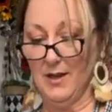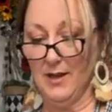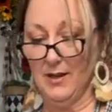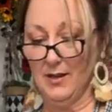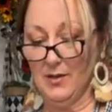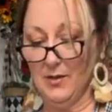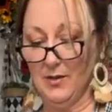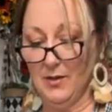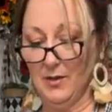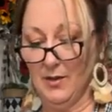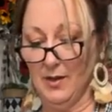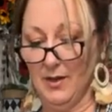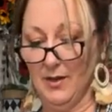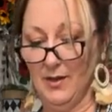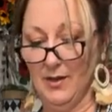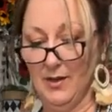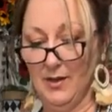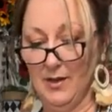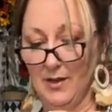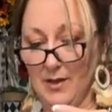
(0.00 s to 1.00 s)
I
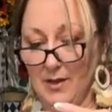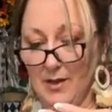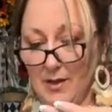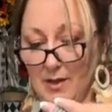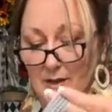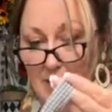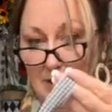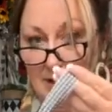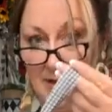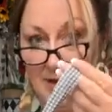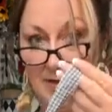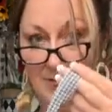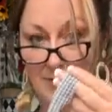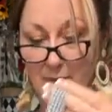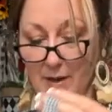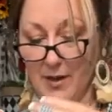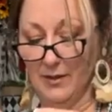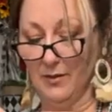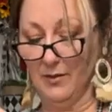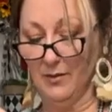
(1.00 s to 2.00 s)

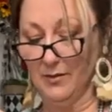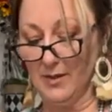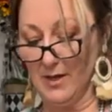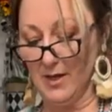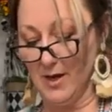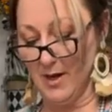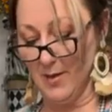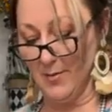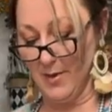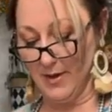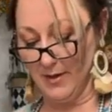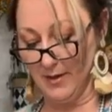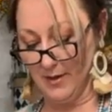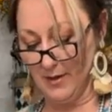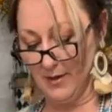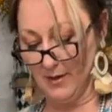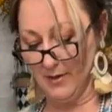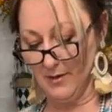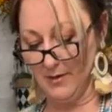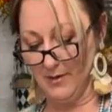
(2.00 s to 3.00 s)
have my little tie back
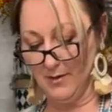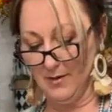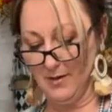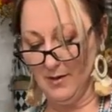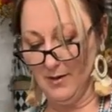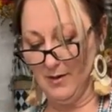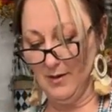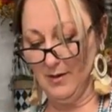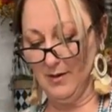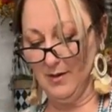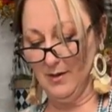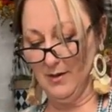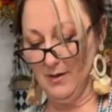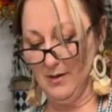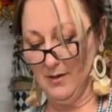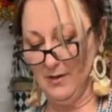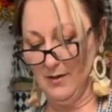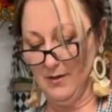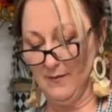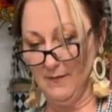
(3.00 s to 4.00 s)
here,
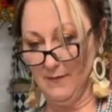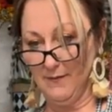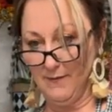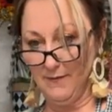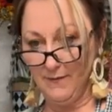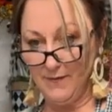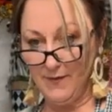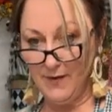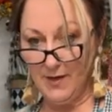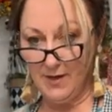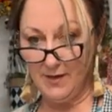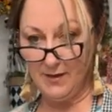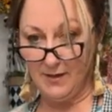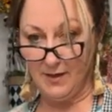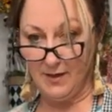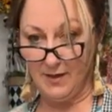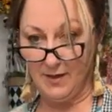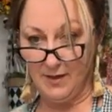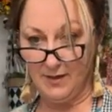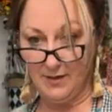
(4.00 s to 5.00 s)
feed
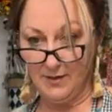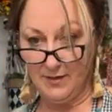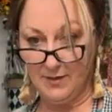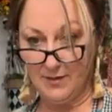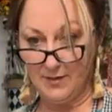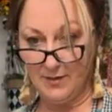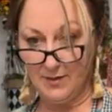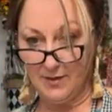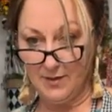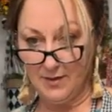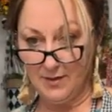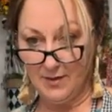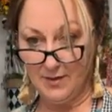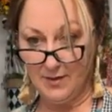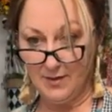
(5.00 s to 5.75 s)
these